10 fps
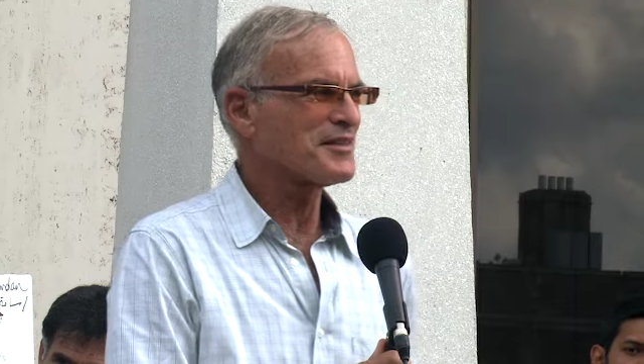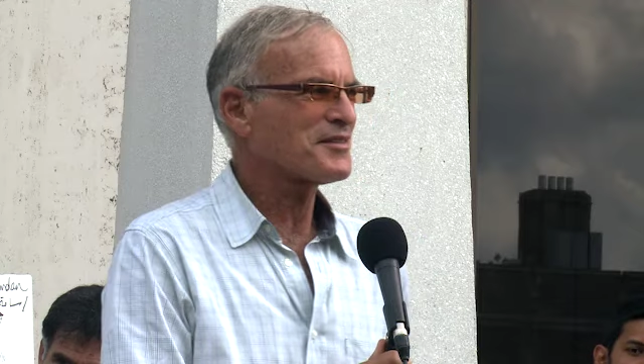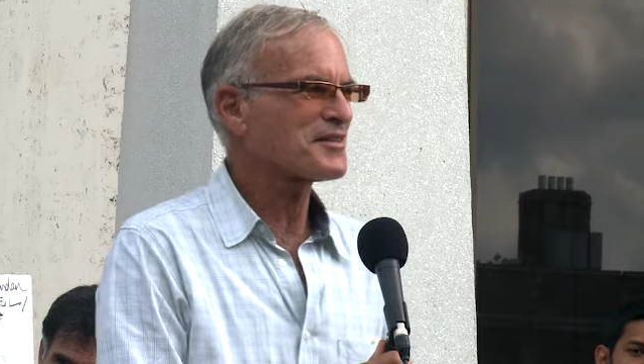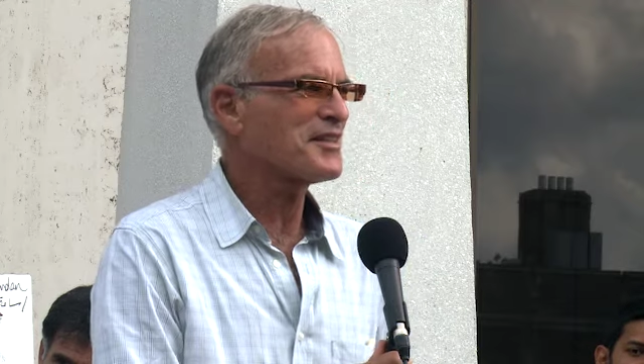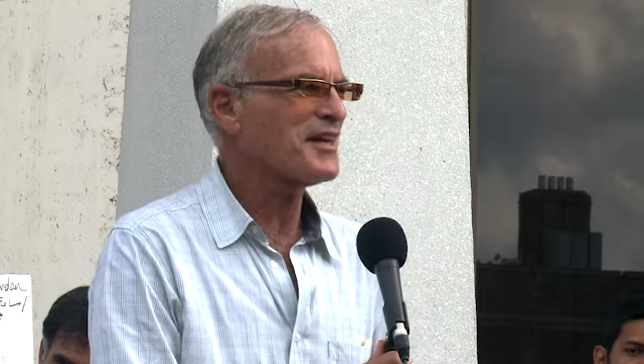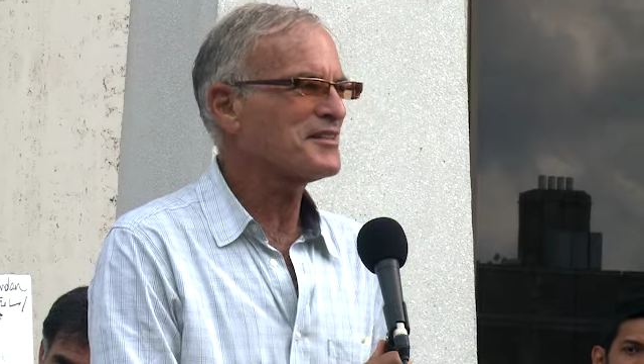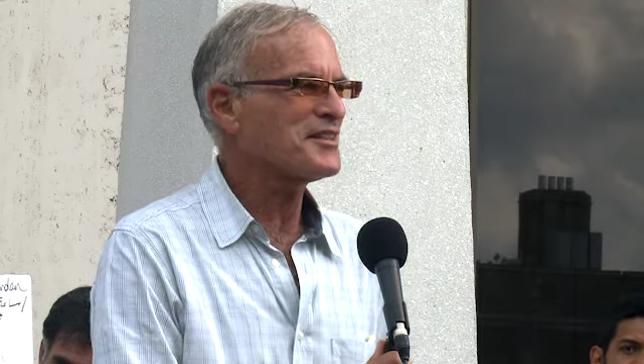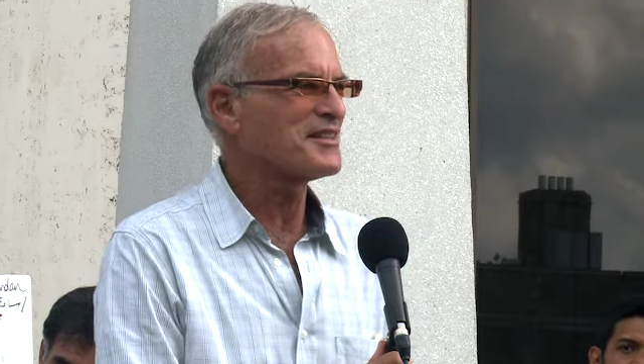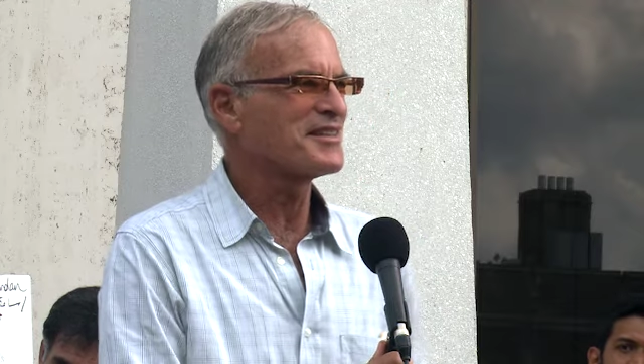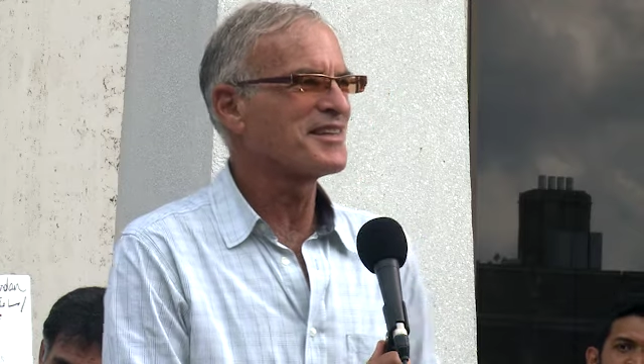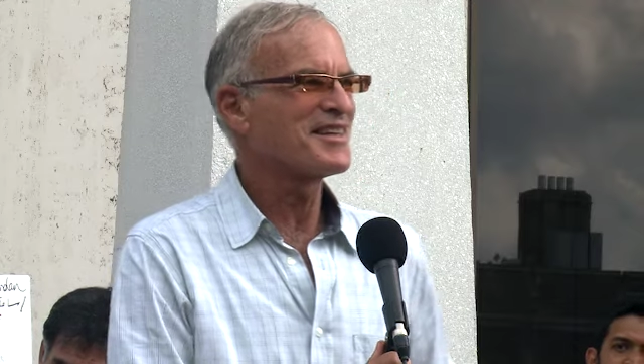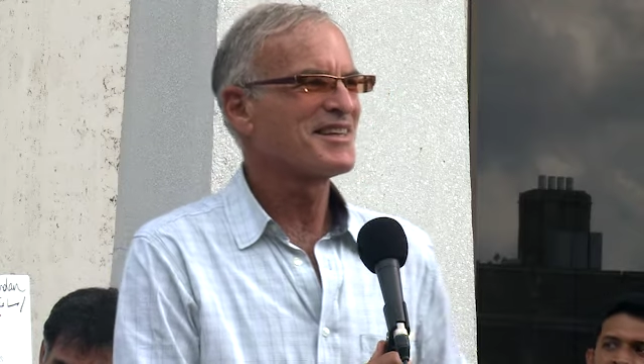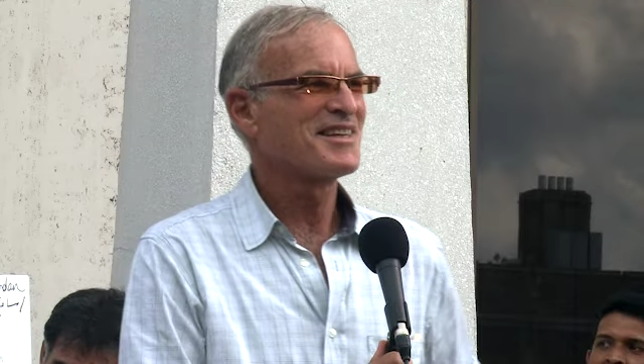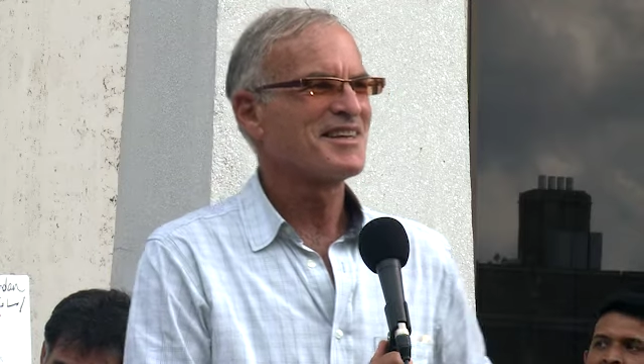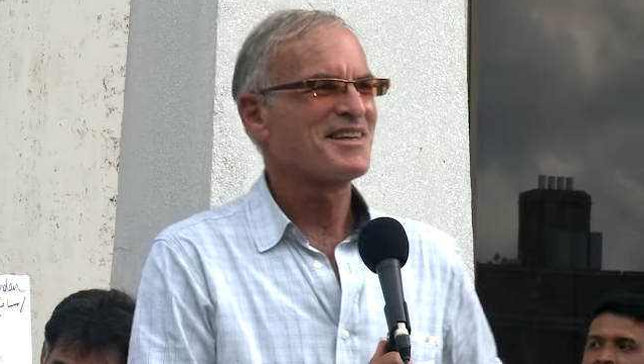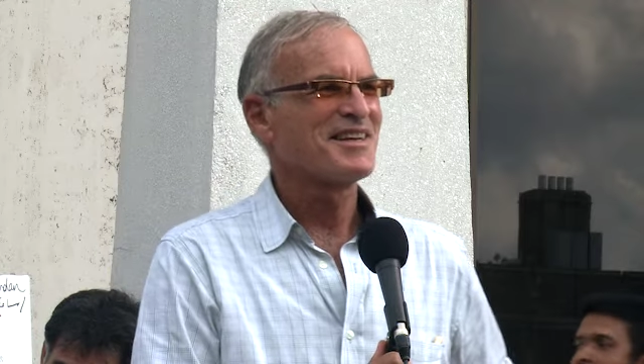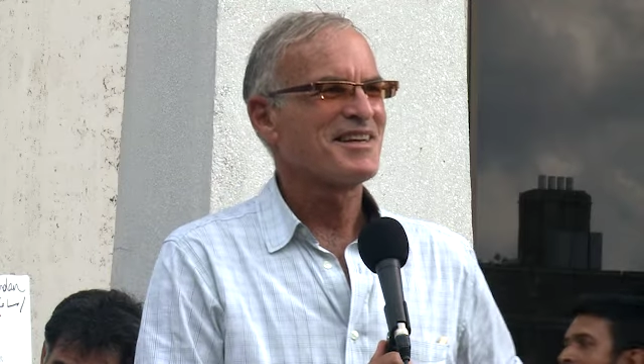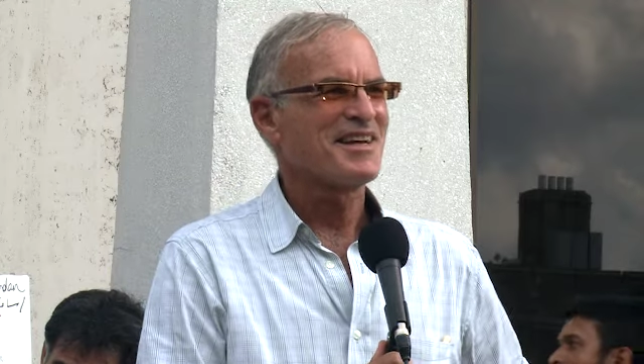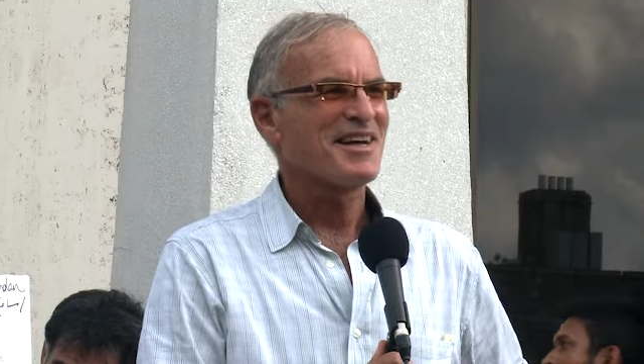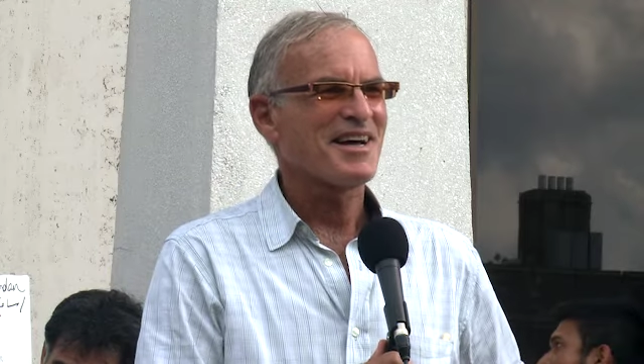dissertation.
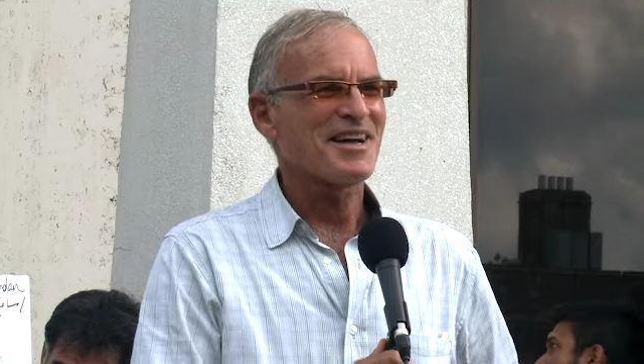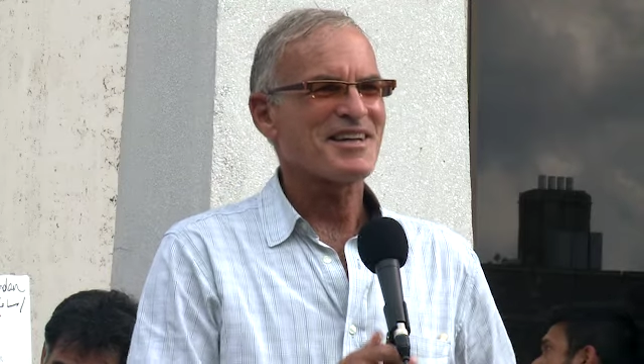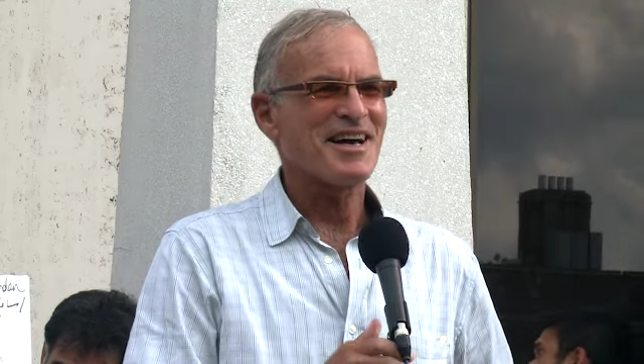I